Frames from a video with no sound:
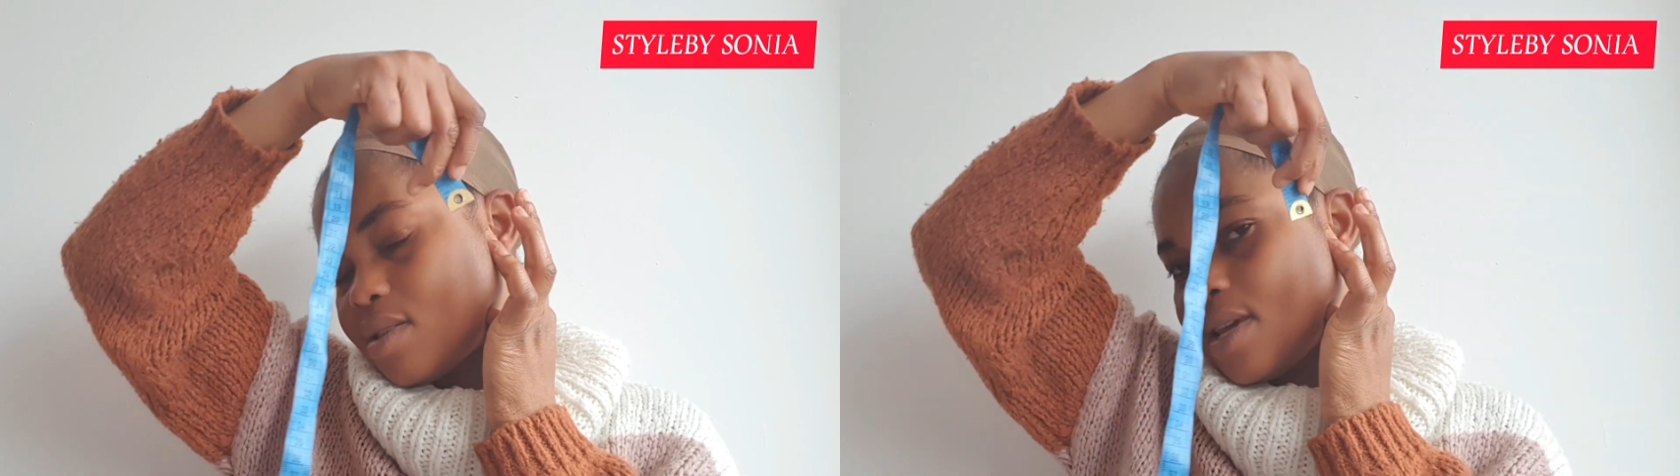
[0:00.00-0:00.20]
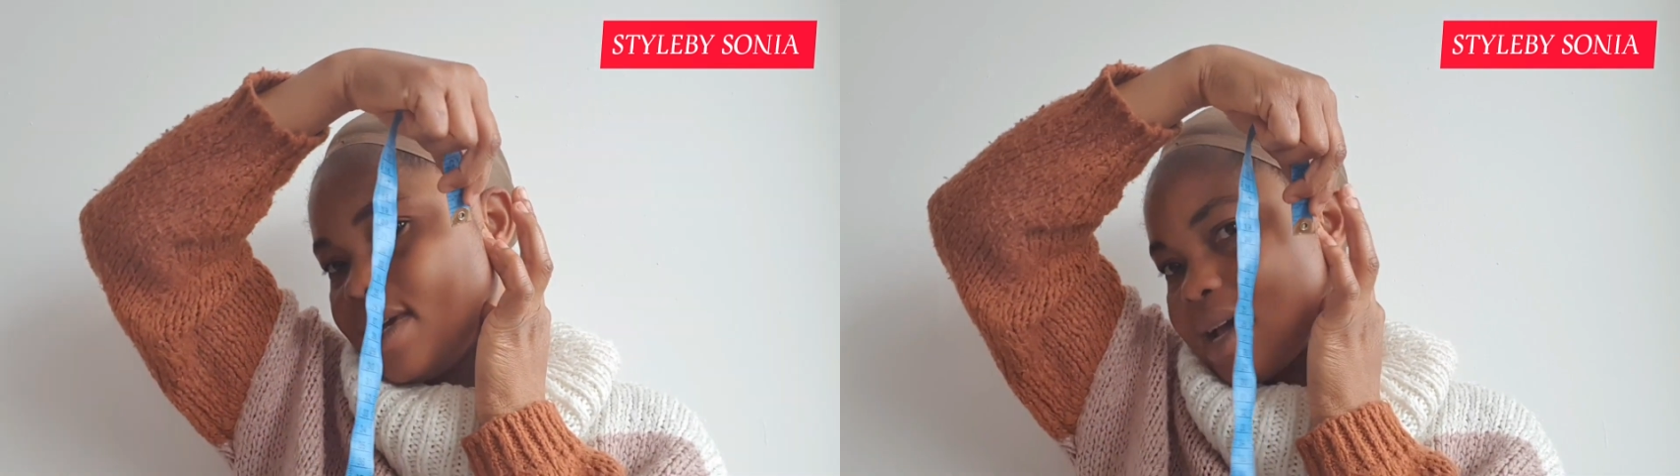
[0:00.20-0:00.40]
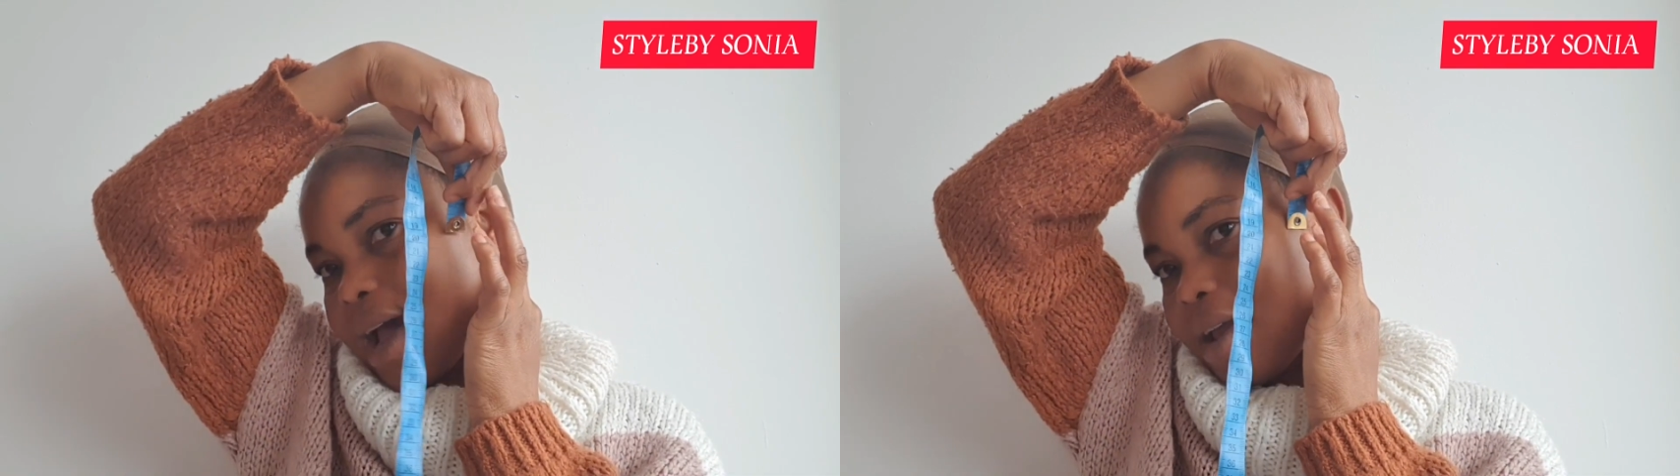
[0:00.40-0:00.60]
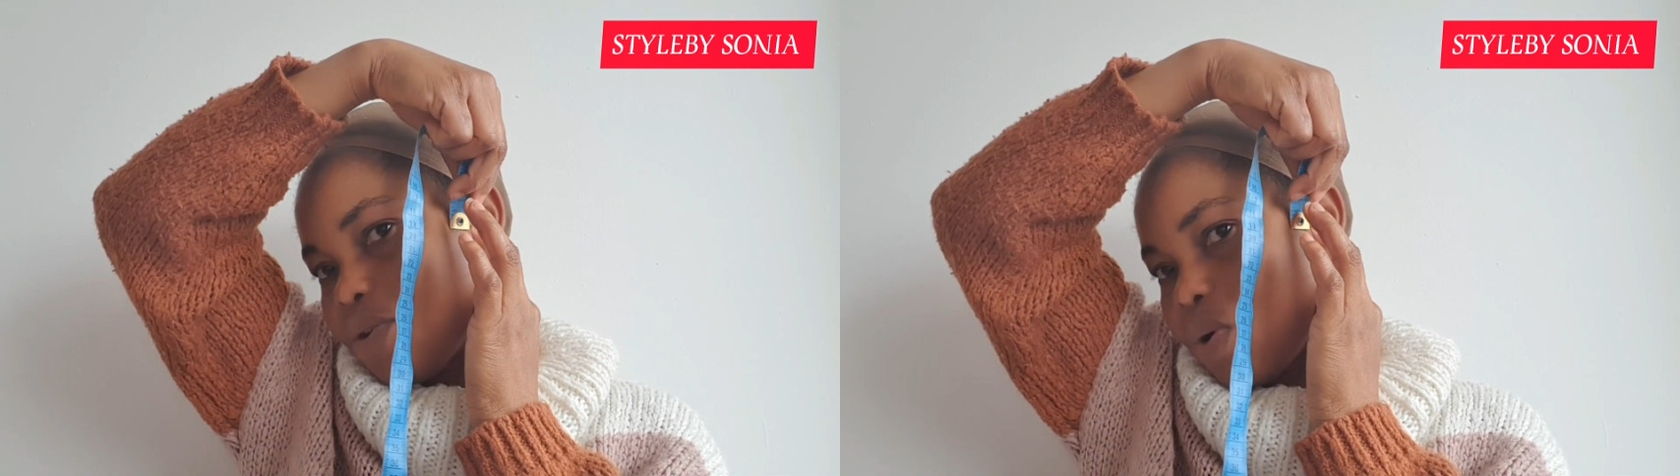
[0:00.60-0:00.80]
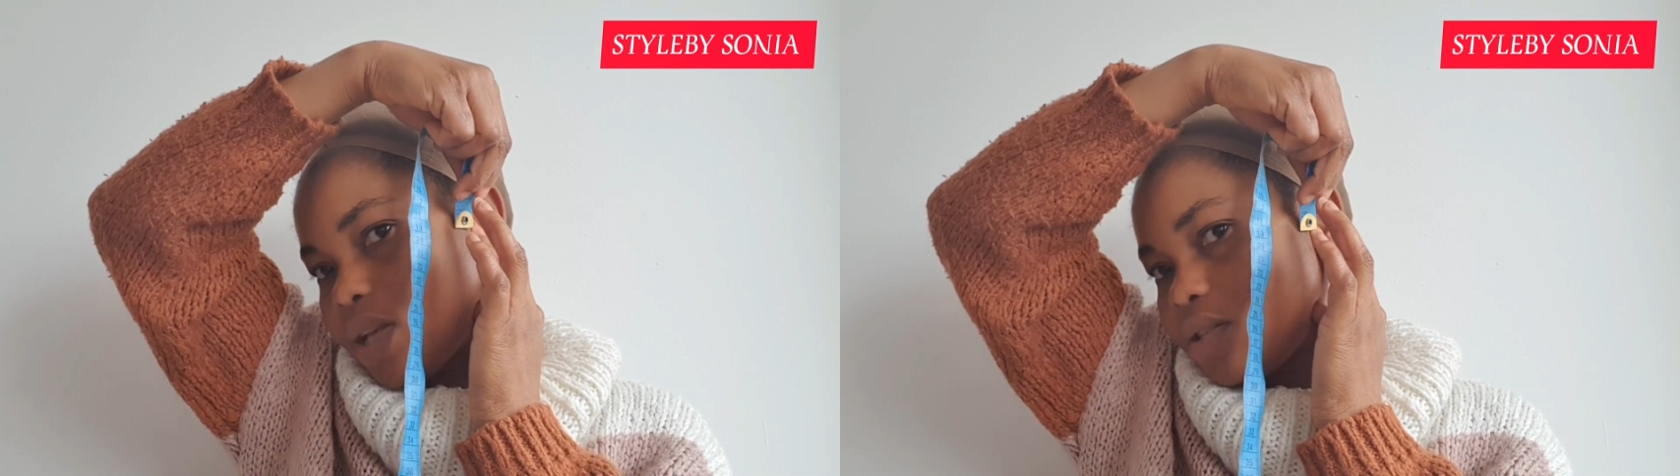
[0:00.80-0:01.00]
a guide
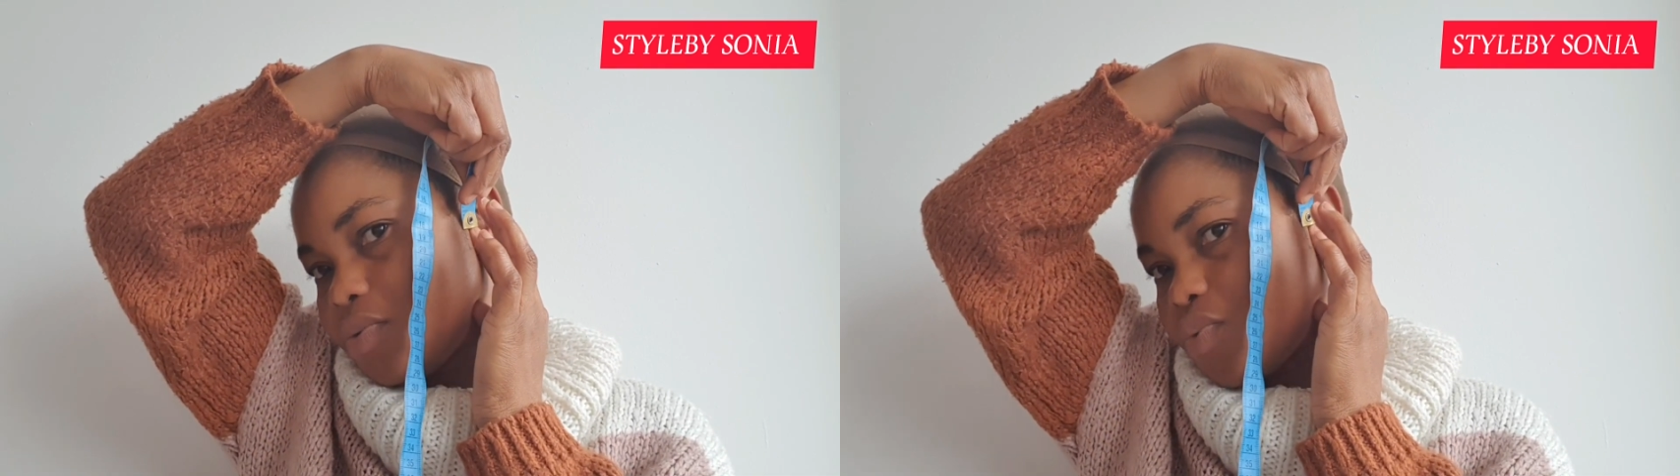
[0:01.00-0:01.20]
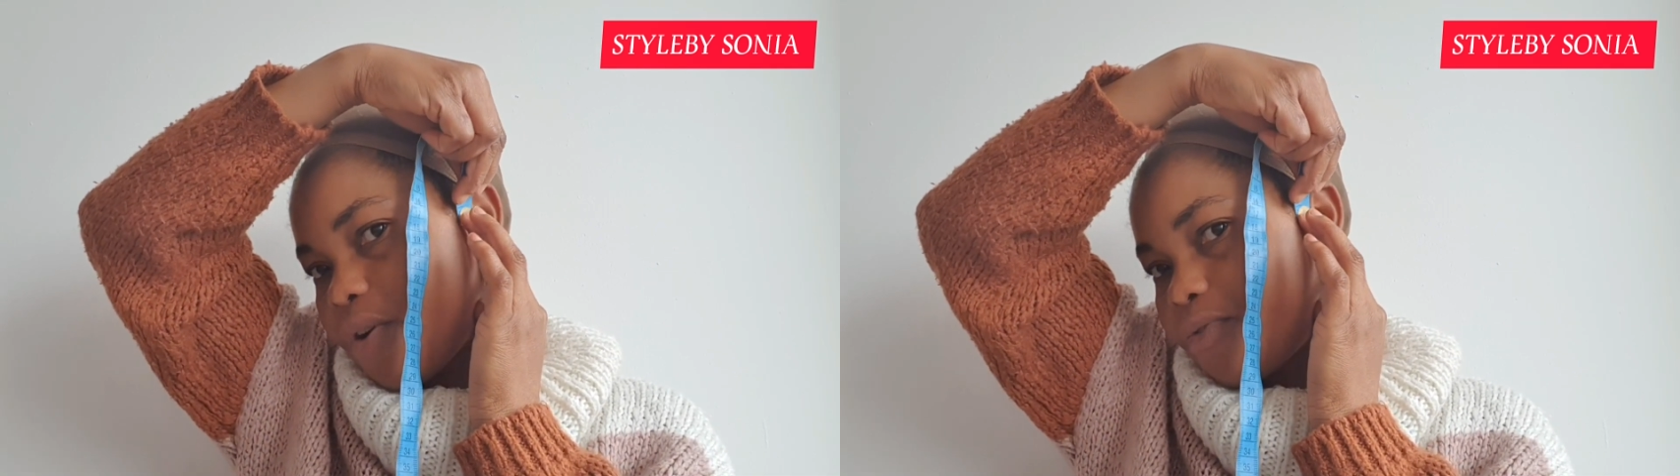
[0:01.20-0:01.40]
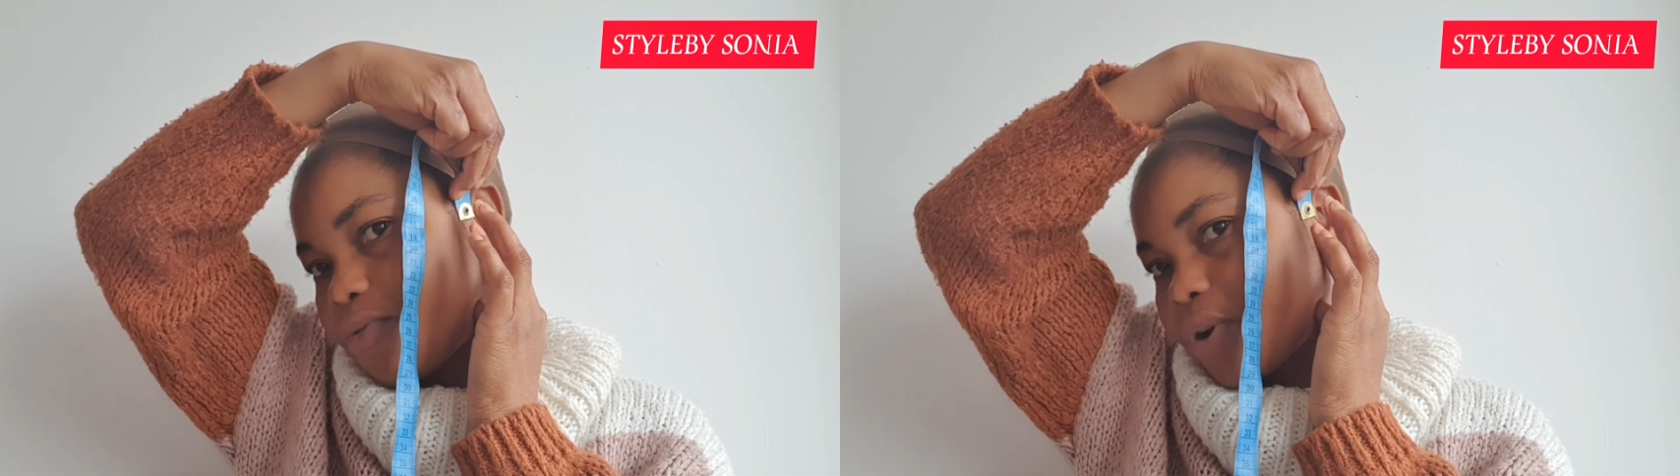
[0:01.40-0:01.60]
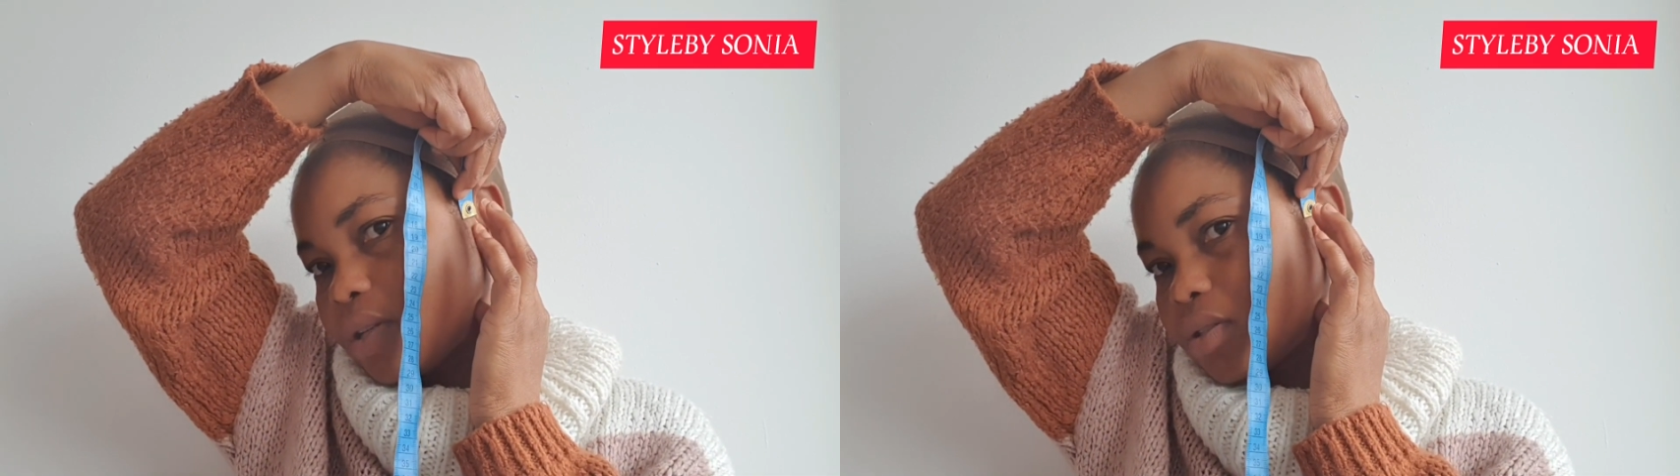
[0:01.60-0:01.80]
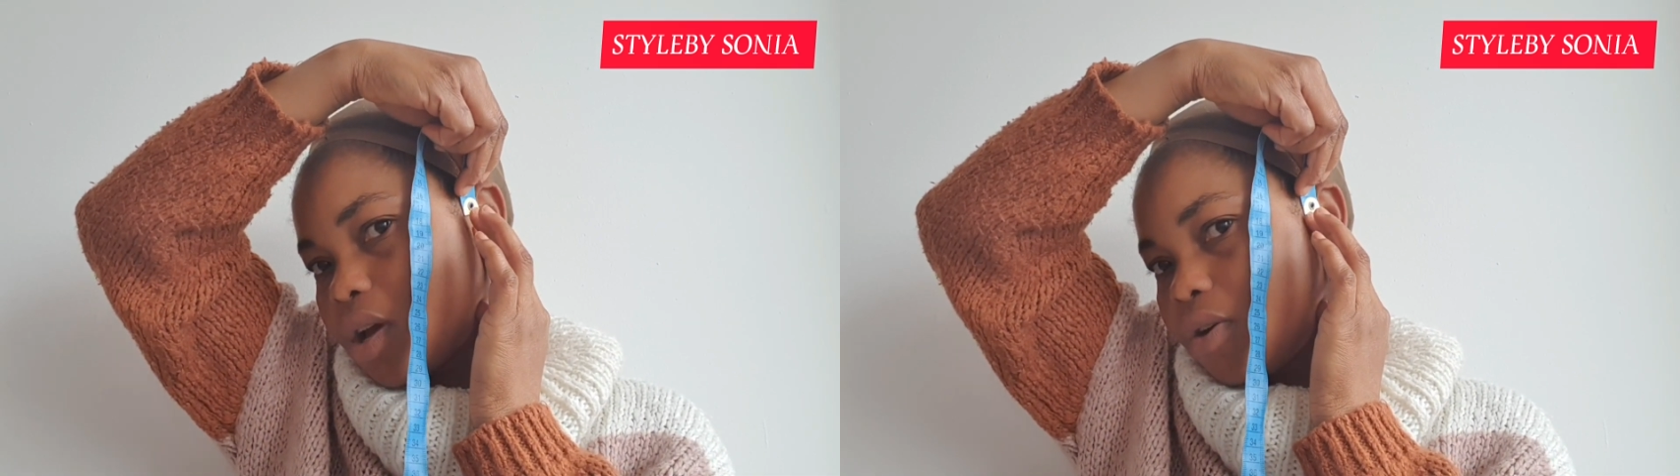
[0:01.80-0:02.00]
or as a
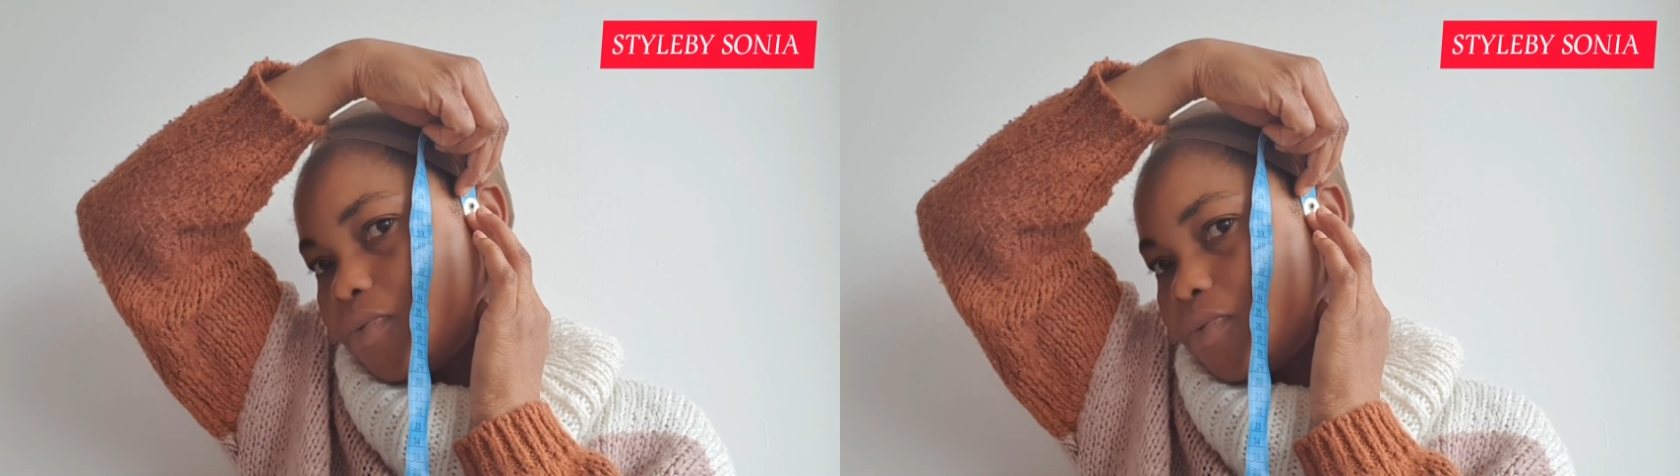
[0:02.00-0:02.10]
reference